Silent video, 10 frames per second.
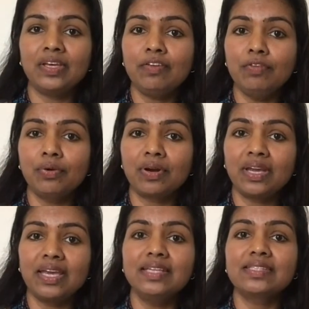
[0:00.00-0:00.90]
give your
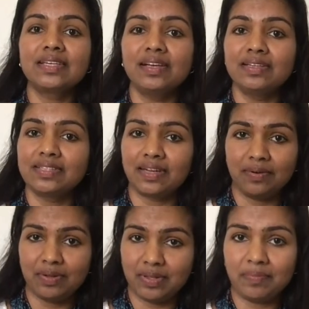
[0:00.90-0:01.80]
key skills
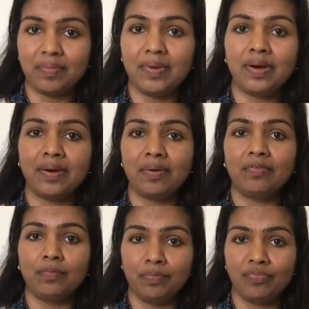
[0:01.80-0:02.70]
at
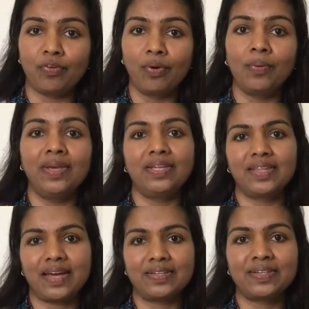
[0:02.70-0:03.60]
following
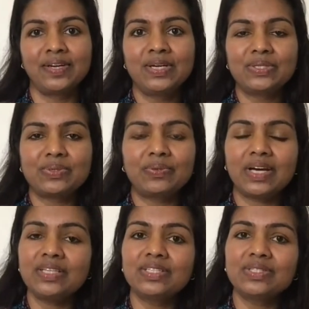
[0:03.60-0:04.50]
that. So
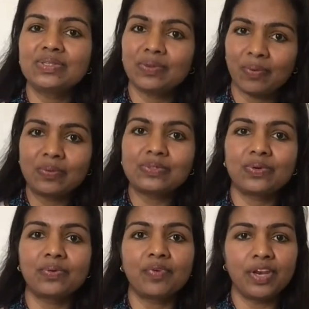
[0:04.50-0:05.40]
that is
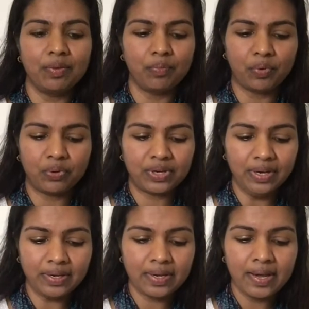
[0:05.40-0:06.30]
also very
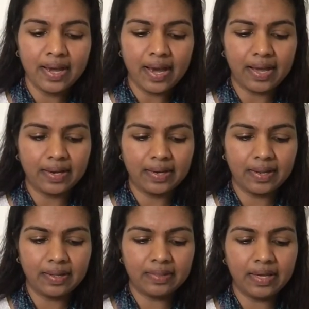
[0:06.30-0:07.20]
important.
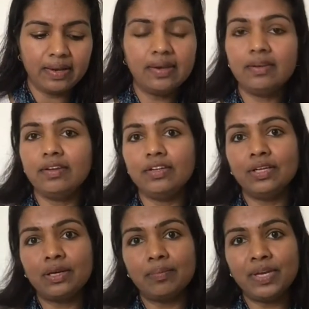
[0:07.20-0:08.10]
And then
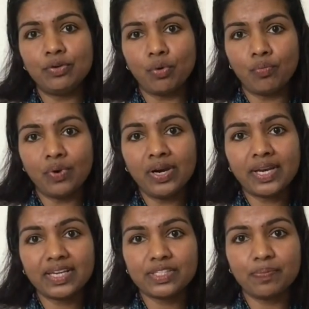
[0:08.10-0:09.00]
it will be your
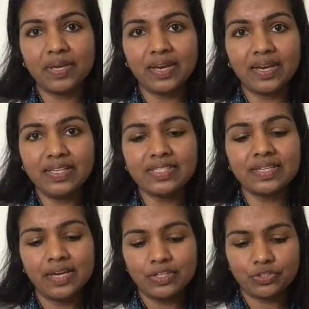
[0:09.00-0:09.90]
work experience.
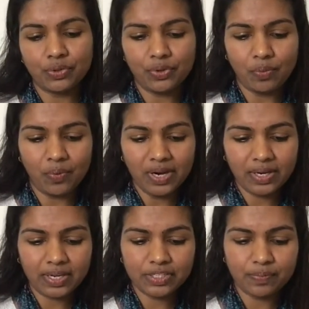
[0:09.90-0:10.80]
So your
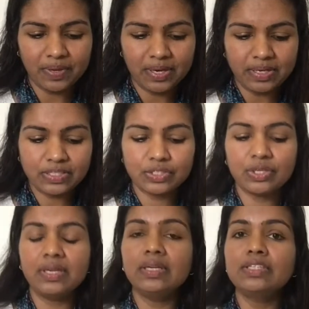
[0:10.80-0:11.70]
work experience
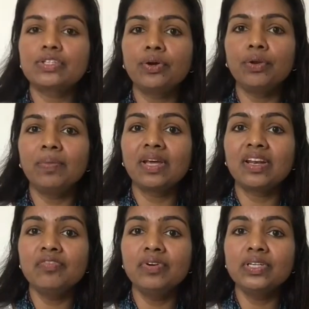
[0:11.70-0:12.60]
is going to be a
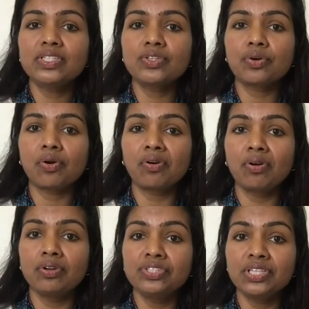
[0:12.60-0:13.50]
reverse
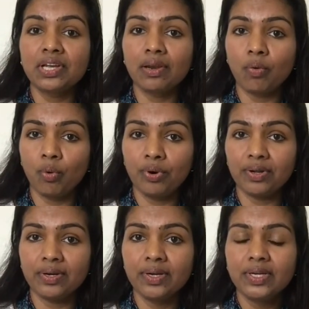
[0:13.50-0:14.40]
chronological
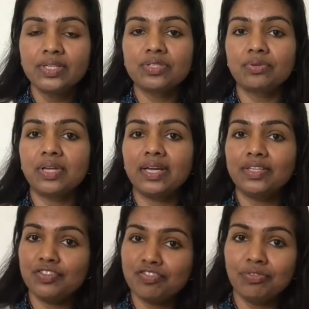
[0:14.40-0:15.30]
order, so
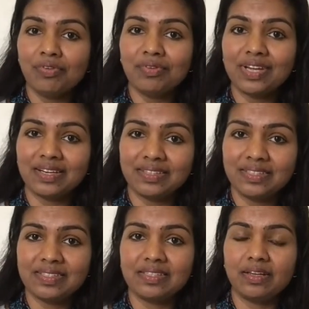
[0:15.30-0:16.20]
that you know that
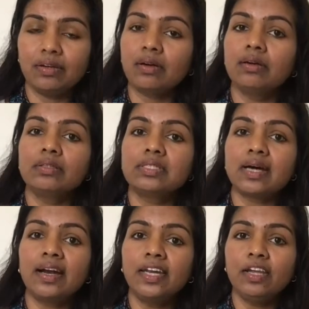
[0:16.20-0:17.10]
it's
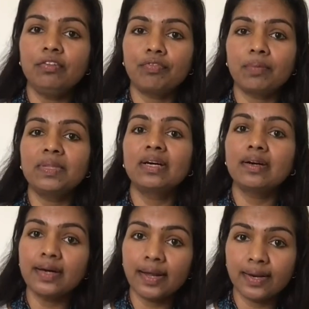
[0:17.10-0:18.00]
starting from the
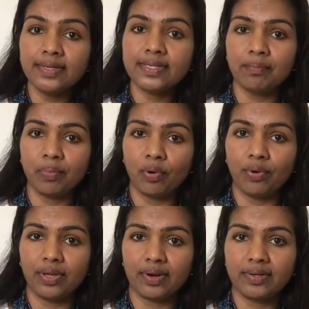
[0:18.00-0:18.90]
current
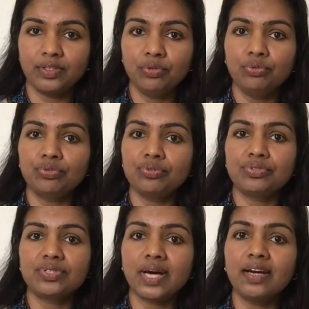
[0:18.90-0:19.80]
employer. You
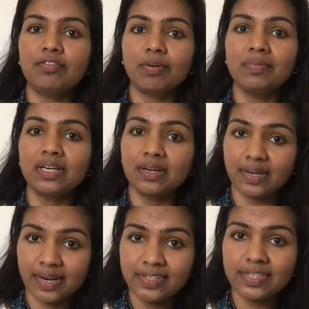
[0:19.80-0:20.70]
start from the
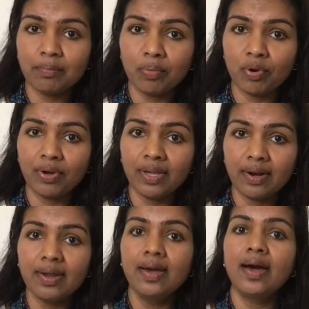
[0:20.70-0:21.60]
current employer
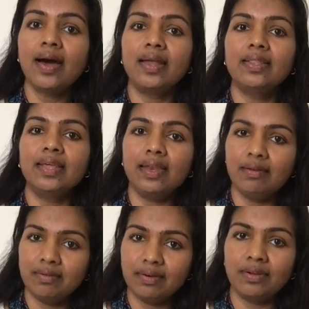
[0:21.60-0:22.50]
and
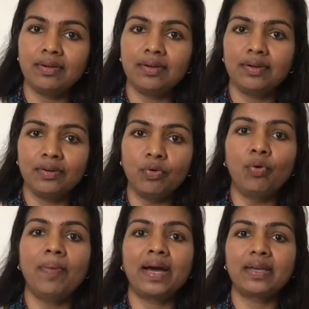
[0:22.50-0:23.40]
then go
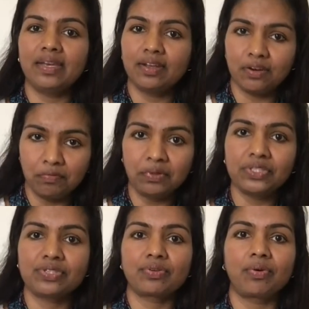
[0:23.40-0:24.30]
back in a
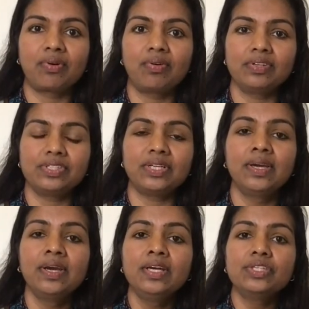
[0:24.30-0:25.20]
reverse chronology.
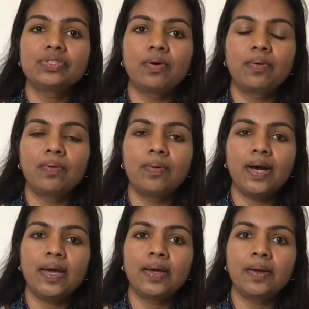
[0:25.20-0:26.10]
So